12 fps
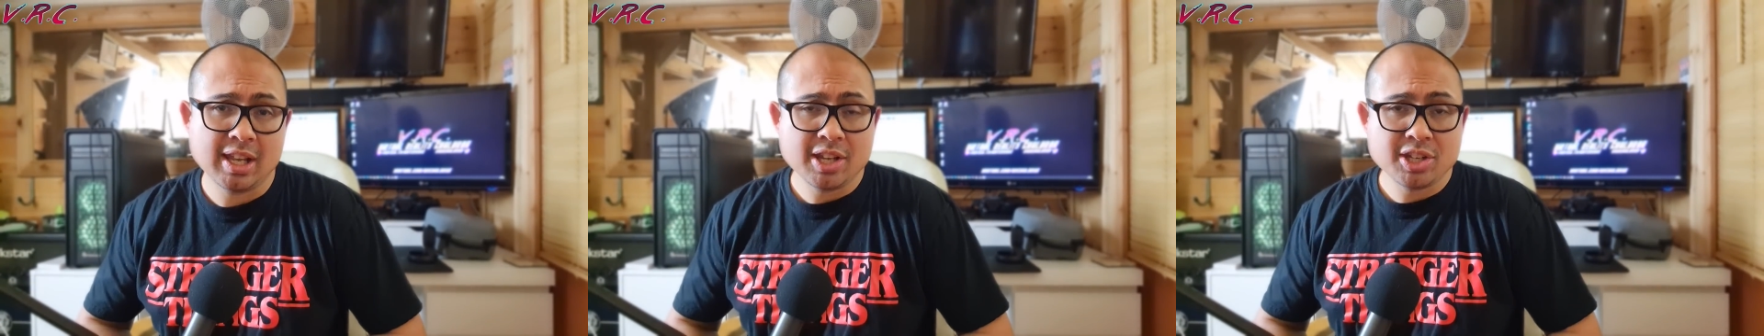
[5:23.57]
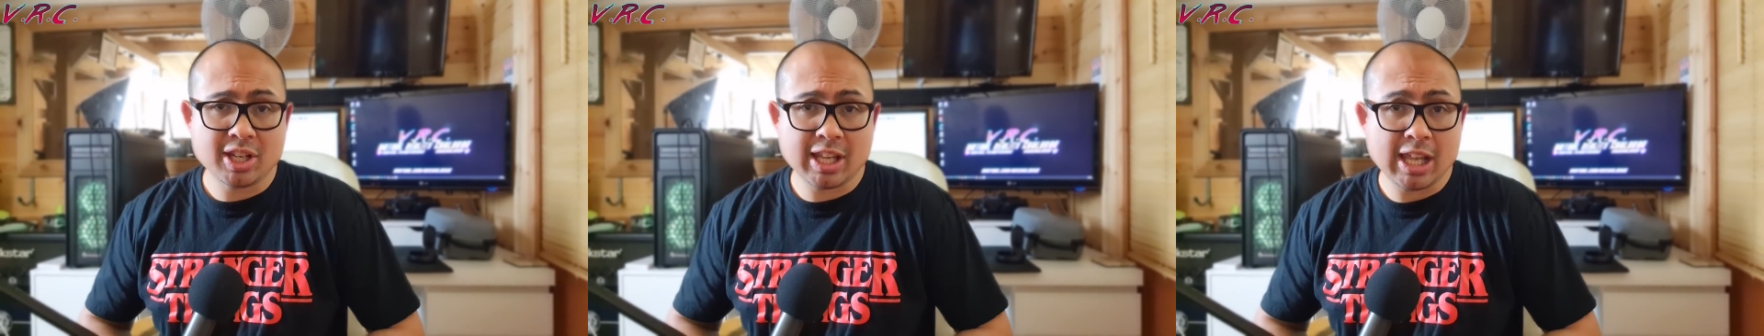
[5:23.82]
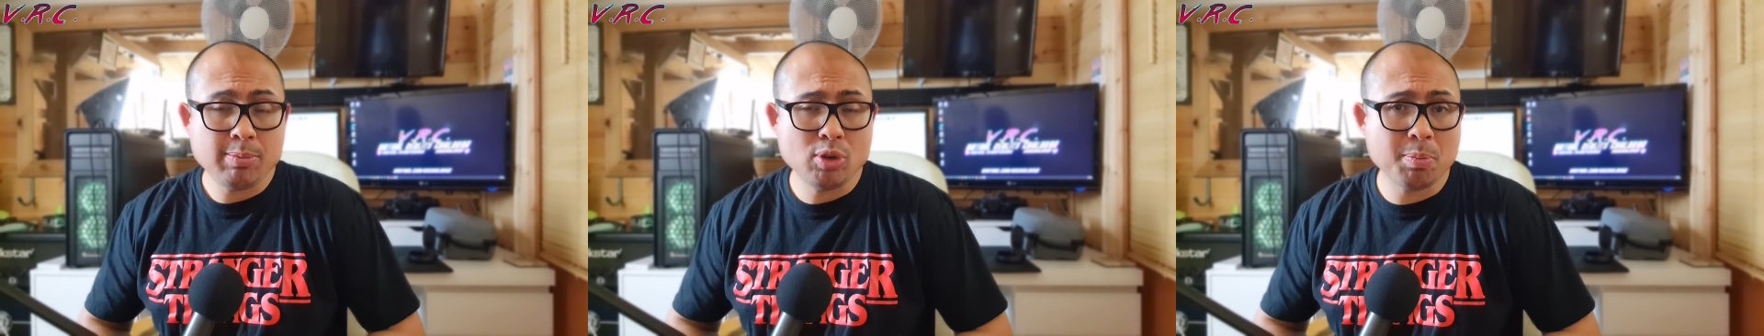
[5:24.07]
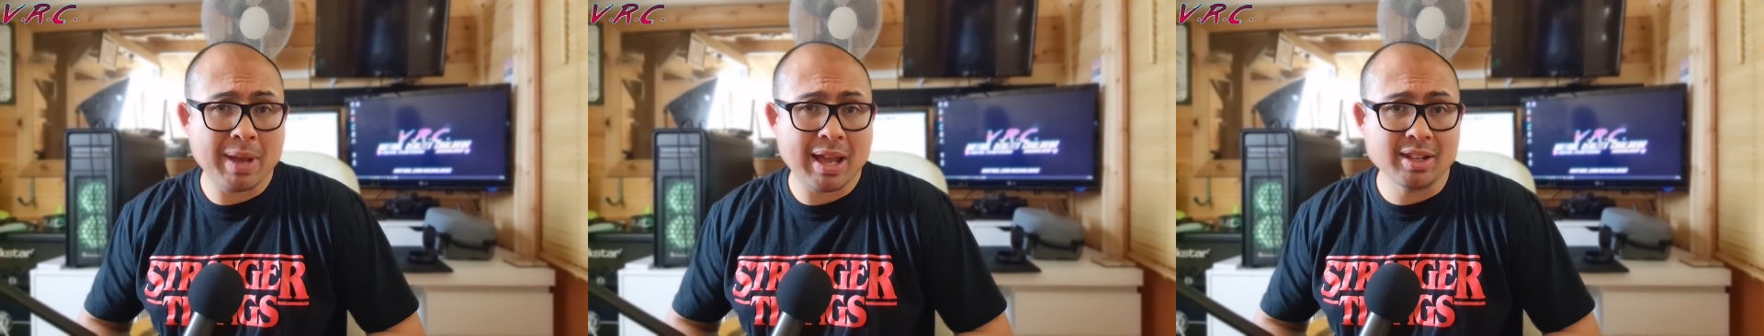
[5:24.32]
to keep your
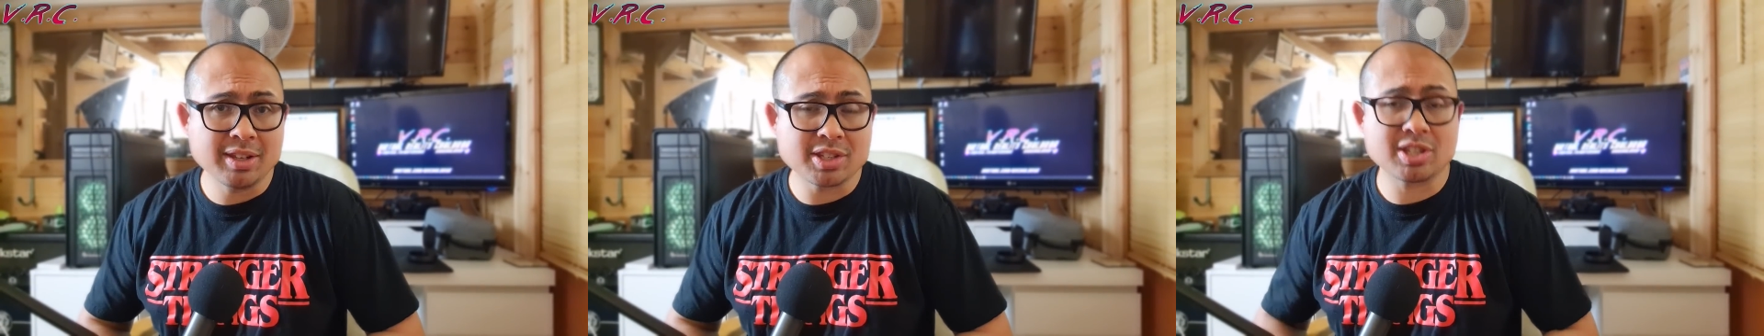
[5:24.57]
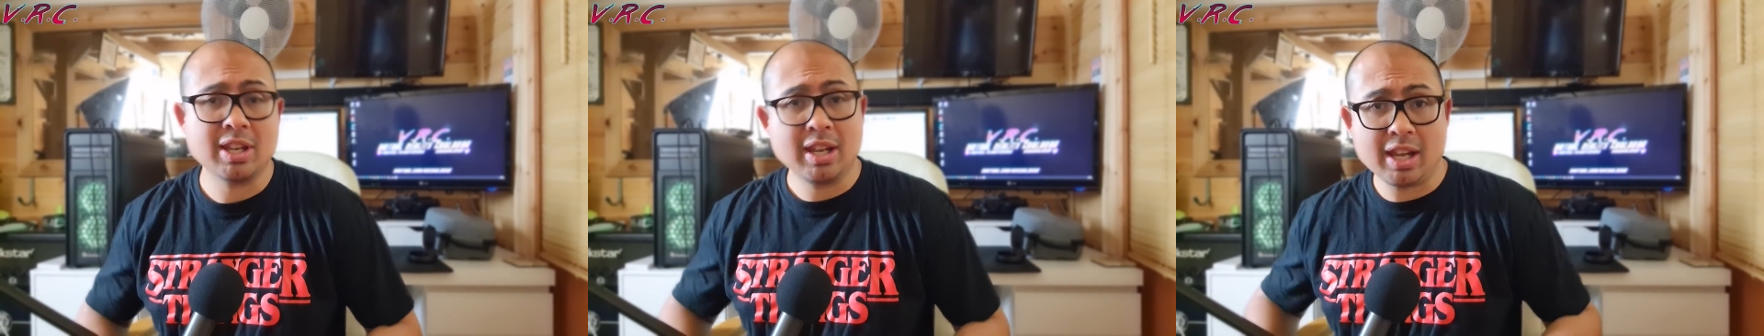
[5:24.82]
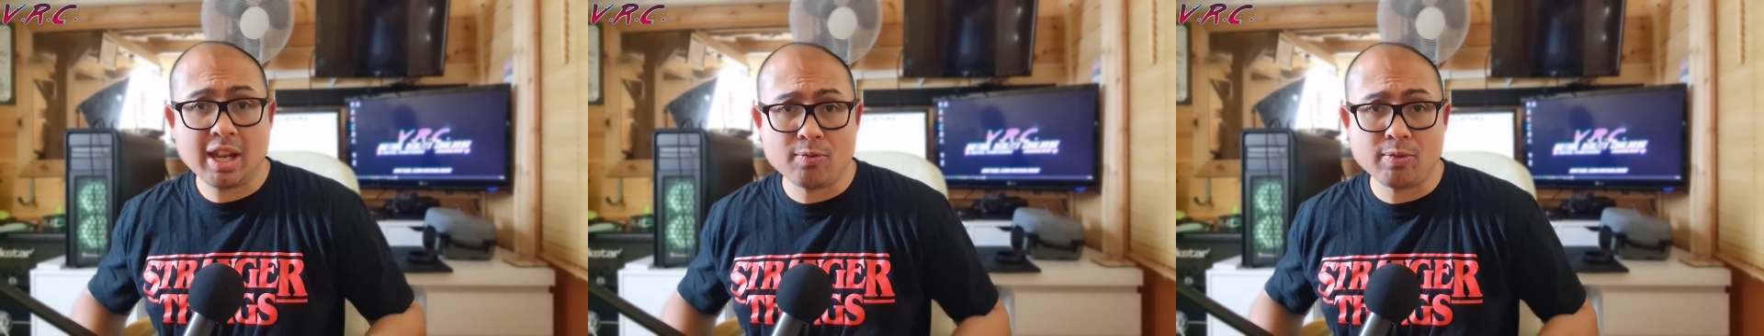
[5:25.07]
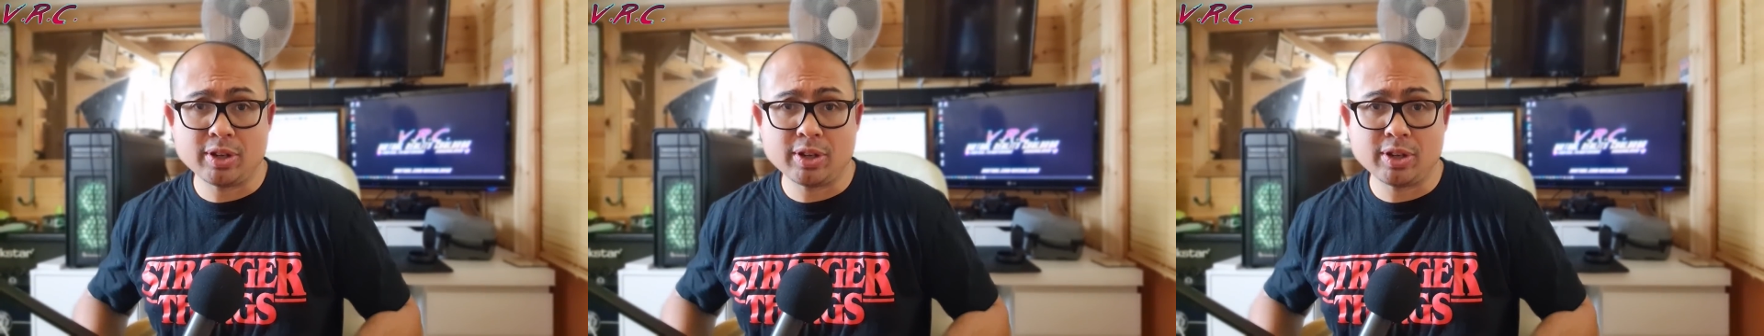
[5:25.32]
balance in real